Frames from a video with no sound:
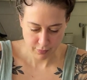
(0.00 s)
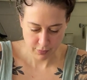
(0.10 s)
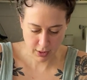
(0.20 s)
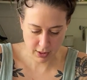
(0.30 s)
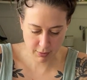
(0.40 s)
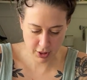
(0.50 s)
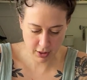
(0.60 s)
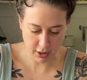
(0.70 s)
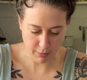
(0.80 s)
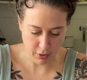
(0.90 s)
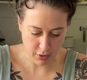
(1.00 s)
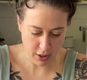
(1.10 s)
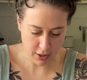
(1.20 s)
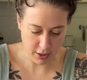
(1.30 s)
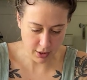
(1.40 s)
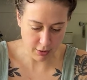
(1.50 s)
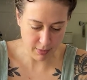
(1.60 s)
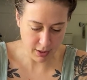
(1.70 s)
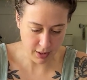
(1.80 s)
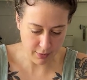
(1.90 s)
I'll double check on the computer too,
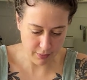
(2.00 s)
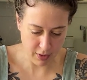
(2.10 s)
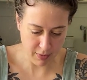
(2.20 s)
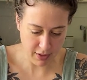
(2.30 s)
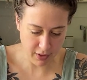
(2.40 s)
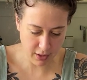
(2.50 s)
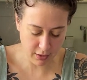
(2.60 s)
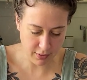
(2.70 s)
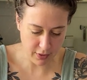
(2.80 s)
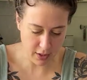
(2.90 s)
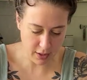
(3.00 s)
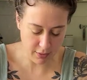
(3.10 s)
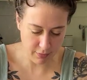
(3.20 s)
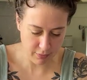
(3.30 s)
but I mean, everything looks fine.